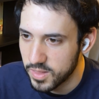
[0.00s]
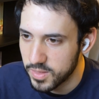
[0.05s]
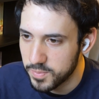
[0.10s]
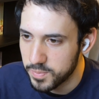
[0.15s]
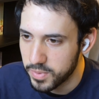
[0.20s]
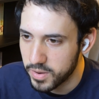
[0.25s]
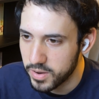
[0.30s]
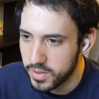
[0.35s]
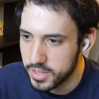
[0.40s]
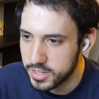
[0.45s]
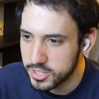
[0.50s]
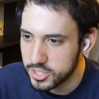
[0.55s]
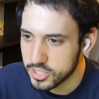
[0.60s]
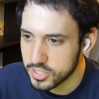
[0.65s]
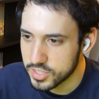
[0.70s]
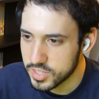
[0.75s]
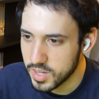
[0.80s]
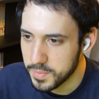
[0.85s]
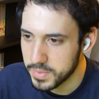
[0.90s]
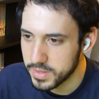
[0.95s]
Bro, they just
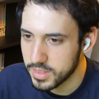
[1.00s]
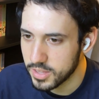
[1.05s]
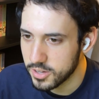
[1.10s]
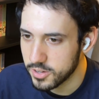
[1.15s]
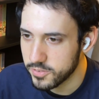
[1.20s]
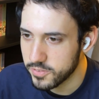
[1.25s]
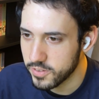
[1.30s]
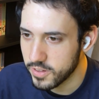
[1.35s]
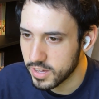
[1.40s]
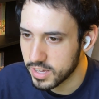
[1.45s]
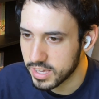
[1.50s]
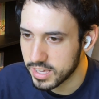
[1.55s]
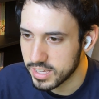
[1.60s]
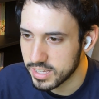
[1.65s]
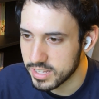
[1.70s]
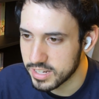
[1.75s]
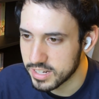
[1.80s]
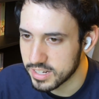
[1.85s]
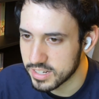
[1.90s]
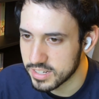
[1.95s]
summoned the
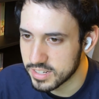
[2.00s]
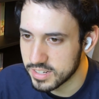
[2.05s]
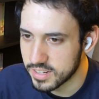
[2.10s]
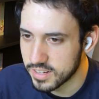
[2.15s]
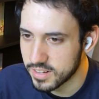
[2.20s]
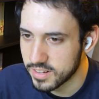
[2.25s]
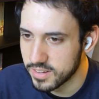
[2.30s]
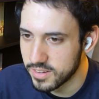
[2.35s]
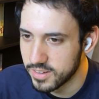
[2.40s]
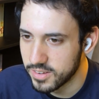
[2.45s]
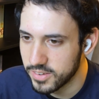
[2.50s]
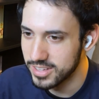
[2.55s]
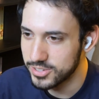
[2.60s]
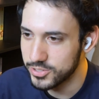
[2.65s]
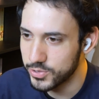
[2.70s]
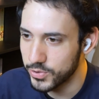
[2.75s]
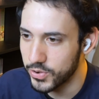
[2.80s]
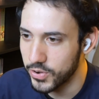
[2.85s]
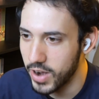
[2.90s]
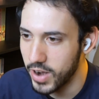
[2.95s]
fucking
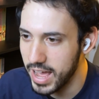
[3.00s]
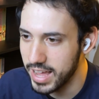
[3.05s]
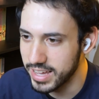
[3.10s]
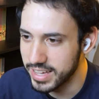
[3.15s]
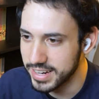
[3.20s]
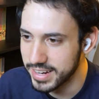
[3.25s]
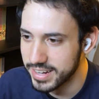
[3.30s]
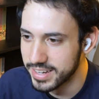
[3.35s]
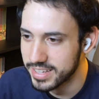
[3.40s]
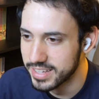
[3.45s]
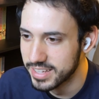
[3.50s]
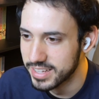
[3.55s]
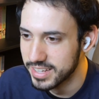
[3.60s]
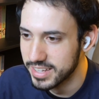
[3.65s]
dragon.